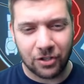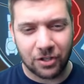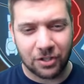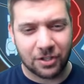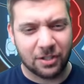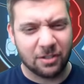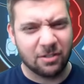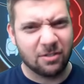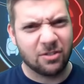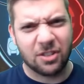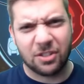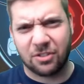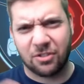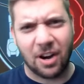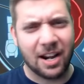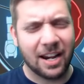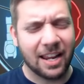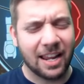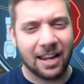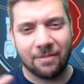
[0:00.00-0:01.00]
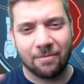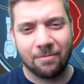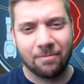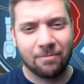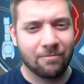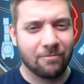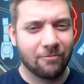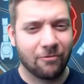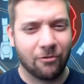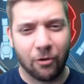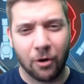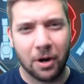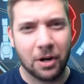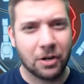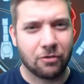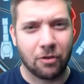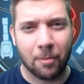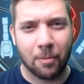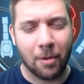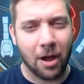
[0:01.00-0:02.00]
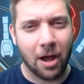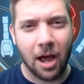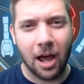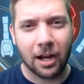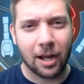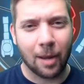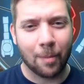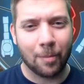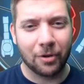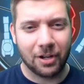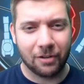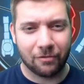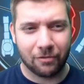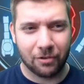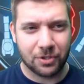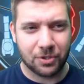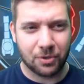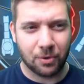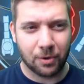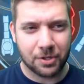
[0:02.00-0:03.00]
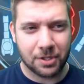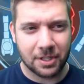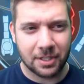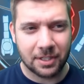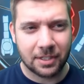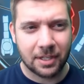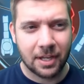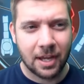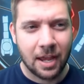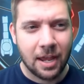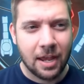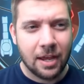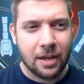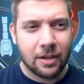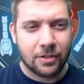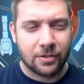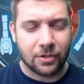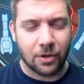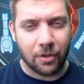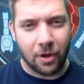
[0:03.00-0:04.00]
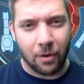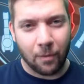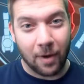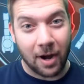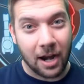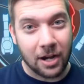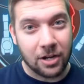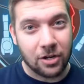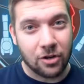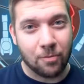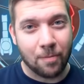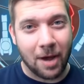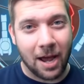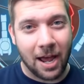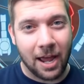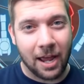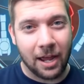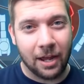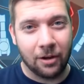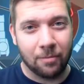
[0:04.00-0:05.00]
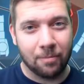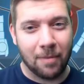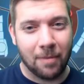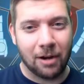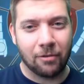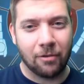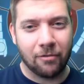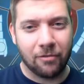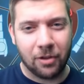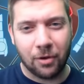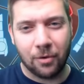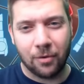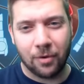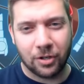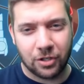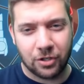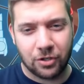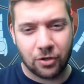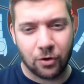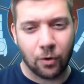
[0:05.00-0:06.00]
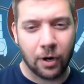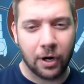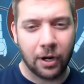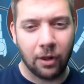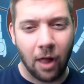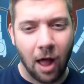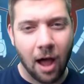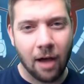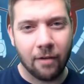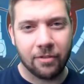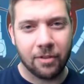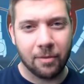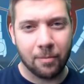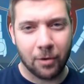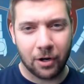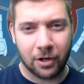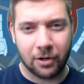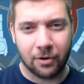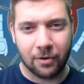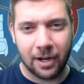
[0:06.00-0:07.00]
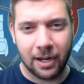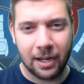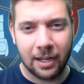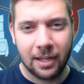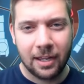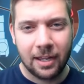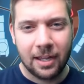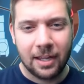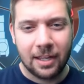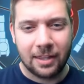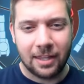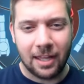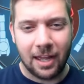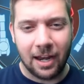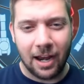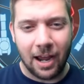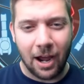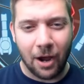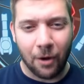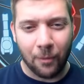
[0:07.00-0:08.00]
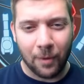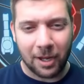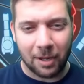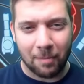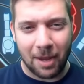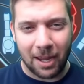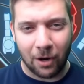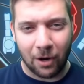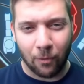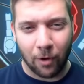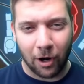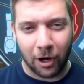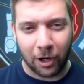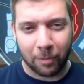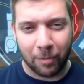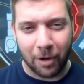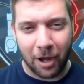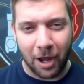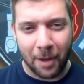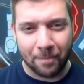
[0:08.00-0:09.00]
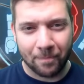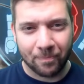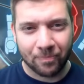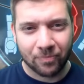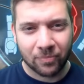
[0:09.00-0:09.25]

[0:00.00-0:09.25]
Just trying to get footage from a couple of different sources, so that when I do my review and tutorial of the Mercury, then we can make it work. But